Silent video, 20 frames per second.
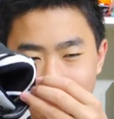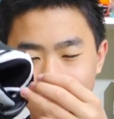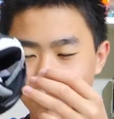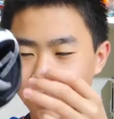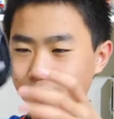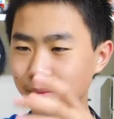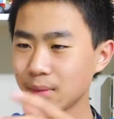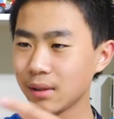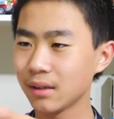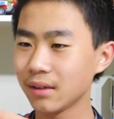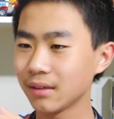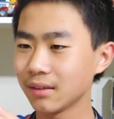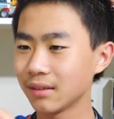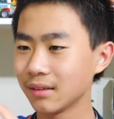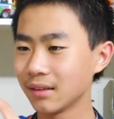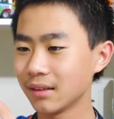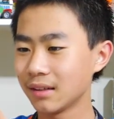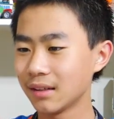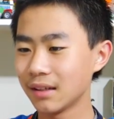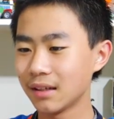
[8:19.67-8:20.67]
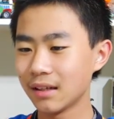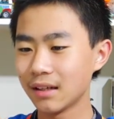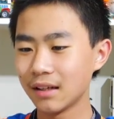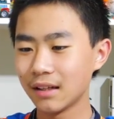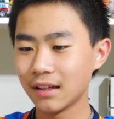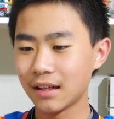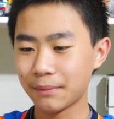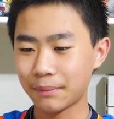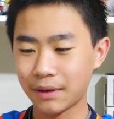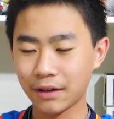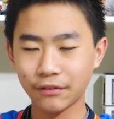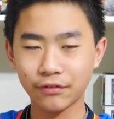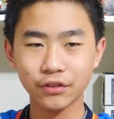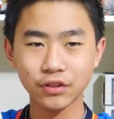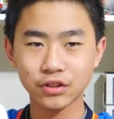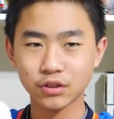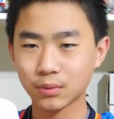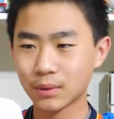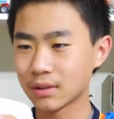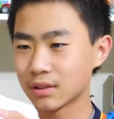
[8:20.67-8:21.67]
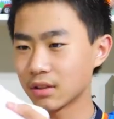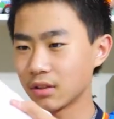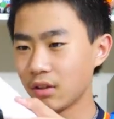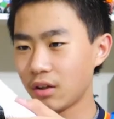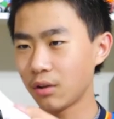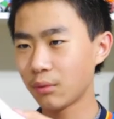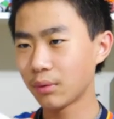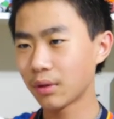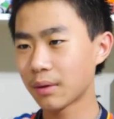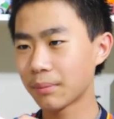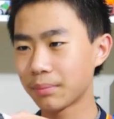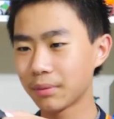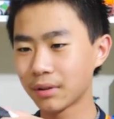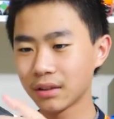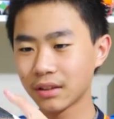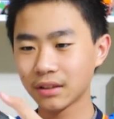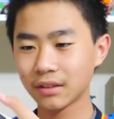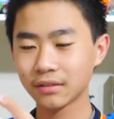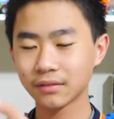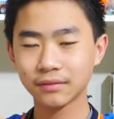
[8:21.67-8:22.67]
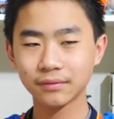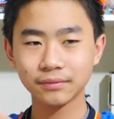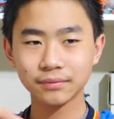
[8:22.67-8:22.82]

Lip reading: like me, and my foot sweats a lot when I'm playing,